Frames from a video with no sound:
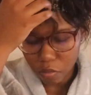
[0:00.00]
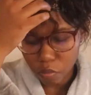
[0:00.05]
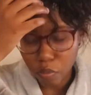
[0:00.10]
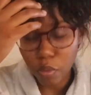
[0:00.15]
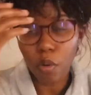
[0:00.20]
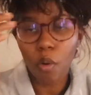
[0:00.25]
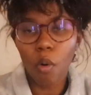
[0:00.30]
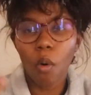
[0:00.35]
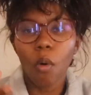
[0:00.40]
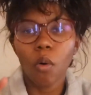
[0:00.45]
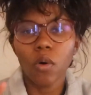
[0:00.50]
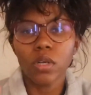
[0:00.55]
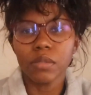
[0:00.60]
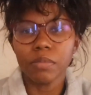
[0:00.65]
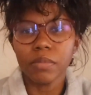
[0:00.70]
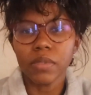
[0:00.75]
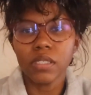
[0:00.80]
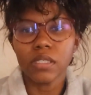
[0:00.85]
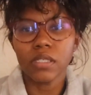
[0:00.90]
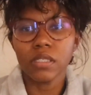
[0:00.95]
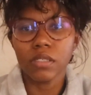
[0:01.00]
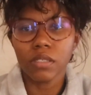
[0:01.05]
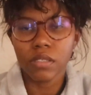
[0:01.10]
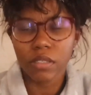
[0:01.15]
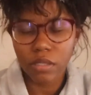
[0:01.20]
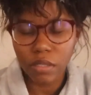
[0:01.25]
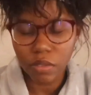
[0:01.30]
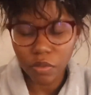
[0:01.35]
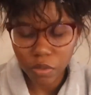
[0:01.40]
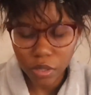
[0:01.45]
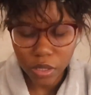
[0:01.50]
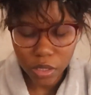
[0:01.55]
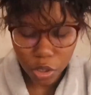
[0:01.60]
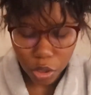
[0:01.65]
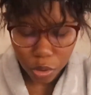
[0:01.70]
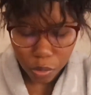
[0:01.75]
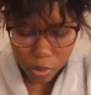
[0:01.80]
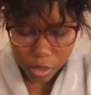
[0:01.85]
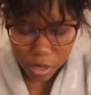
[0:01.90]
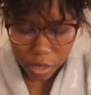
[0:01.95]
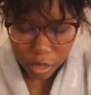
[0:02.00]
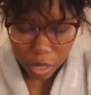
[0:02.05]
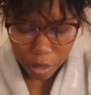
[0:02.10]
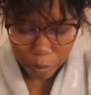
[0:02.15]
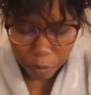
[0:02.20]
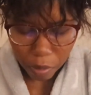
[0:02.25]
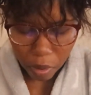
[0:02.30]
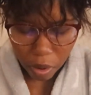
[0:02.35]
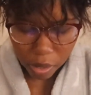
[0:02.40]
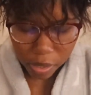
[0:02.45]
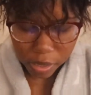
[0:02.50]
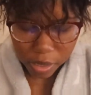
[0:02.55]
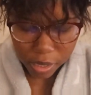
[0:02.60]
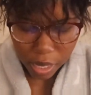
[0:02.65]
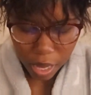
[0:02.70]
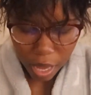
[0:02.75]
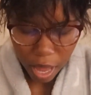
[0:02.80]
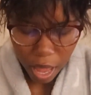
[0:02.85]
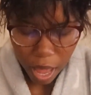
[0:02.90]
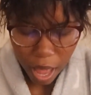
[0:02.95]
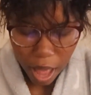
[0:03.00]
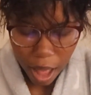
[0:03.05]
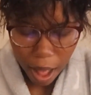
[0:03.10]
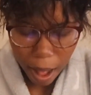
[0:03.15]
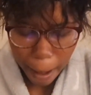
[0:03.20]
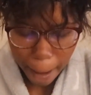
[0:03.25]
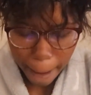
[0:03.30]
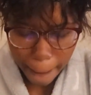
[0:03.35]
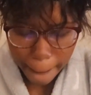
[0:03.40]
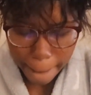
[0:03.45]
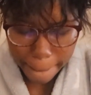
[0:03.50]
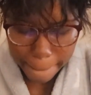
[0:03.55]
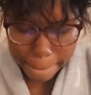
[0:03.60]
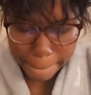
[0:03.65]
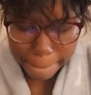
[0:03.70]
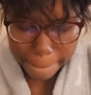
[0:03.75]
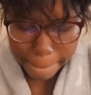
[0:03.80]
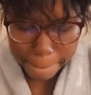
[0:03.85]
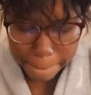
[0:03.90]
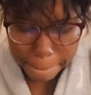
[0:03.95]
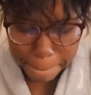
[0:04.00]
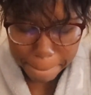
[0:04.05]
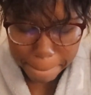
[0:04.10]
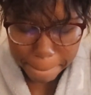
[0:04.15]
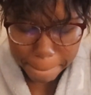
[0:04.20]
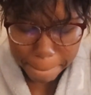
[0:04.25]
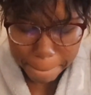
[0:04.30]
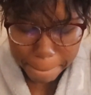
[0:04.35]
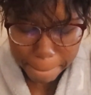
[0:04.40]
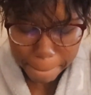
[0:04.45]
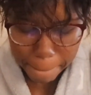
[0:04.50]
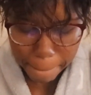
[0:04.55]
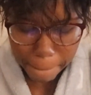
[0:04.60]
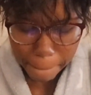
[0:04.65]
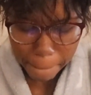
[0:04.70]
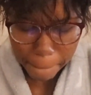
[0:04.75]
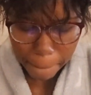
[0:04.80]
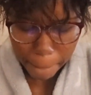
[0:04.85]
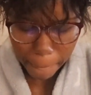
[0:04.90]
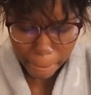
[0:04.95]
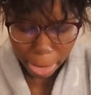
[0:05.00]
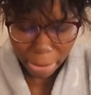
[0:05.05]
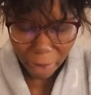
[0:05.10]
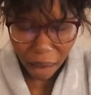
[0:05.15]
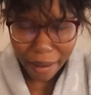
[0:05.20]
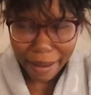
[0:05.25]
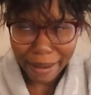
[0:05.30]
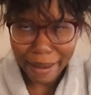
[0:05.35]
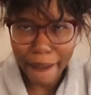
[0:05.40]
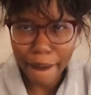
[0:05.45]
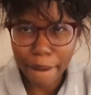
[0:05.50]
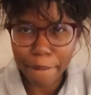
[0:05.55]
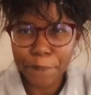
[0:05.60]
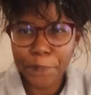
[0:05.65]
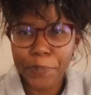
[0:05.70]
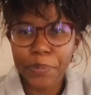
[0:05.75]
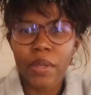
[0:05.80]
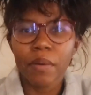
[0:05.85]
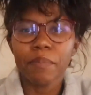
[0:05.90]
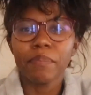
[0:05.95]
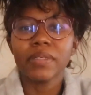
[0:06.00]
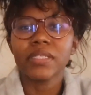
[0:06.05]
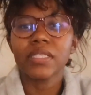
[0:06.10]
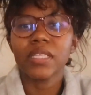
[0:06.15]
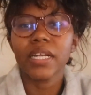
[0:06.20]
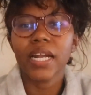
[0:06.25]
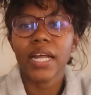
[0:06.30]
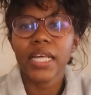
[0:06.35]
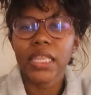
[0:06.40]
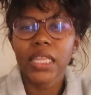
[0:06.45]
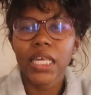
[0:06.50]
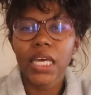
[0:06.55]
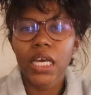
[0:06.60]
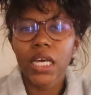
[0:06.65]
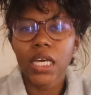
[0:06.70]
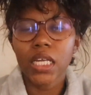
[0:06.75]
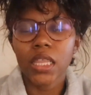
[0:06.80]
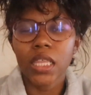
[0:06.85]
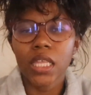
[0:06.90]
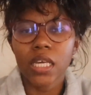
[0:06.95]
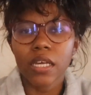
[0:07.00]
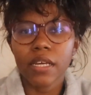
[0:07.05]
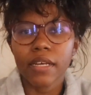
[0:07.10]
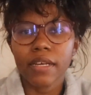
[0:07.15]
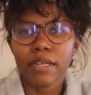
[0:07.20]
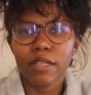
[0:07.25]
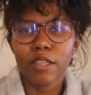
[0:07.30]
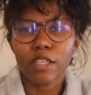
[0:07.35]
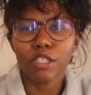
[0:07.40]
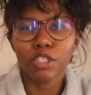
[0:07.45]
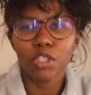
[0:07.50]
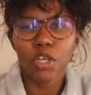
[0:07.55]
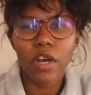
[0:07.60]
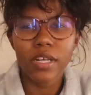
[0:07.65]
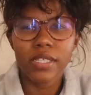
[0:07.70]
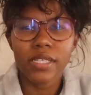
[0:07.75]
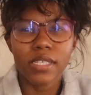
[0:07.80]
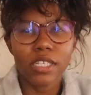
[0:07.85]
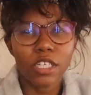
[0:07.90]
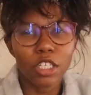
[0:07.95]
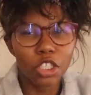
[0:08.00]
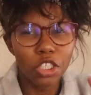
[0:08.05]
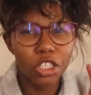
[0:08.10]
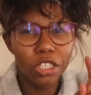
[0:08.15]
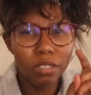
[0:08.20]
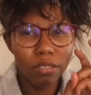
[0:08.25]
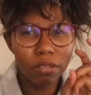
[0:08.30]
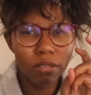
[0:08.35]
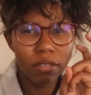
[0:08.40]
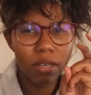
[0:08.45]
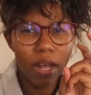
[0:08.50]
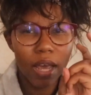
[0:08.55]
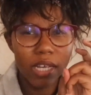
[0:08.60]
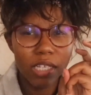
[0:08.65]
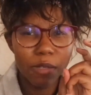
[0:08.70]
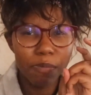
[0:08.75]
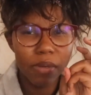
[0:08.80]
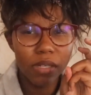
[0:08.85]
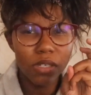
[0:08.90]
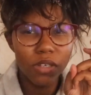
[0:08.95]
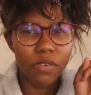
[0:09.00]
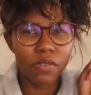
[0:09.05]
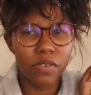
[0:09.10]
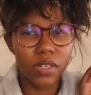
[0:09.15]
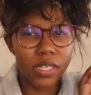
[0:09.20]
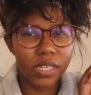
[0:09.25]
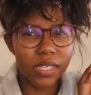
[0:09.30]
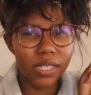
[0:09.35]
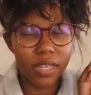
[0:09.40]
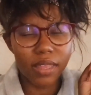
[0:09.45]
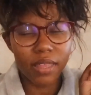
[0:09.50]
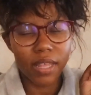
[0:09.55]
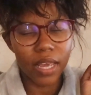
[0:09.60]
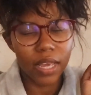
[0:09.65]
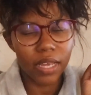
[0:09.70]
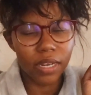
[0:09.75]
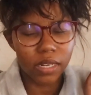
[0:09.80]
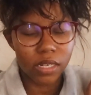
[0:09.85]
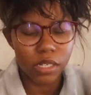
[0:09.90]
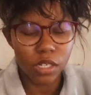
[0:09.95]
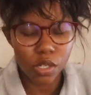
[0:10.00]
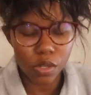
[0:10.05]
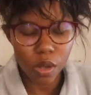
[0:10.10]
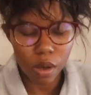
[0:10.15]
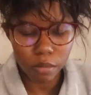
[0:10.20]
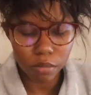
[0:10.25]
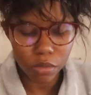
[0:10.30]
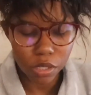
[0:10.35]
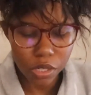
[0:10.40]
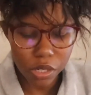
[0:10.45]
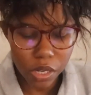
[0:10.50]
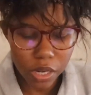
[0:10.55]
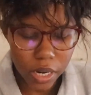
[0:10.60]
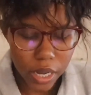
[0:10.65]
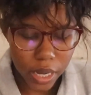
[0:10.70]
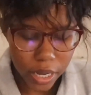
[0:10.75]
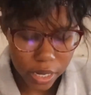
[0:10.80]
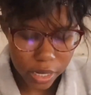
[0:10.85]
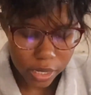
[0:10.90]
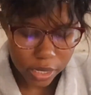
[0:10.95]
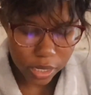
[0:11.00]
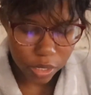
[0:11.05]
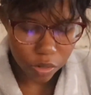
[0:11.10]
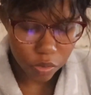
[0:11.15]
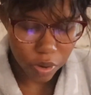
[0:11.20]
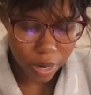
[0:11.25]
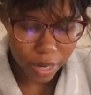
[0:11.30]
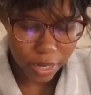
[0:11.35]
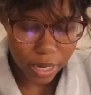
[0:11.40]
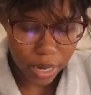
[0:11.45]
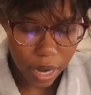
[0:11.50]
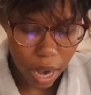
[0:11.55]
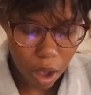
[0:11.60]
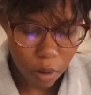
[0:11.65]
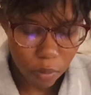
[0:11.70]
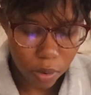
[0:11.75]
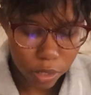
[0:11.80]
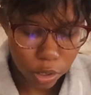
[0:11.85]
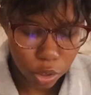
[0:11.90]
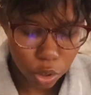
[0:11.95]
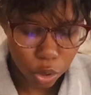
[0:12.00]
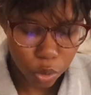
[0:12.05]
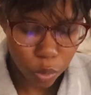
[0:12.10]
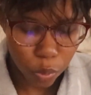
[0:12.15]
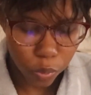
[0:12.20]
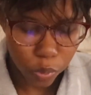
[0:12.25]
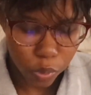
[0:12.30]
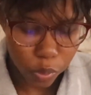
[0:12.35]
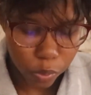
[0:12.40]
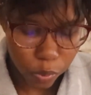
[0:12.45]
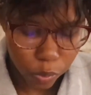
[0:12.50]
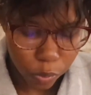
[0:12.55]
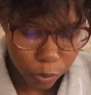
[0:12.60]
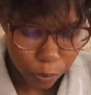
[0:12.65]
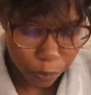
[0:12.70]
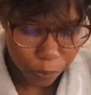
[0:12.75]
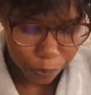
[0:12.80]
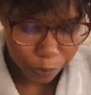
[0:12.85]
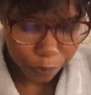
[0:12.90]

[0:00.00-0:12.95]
record me reshooting that part um, yeah but then I think the the transition aspect of it is in the edit, so I'm just gonna edit it right now and show you.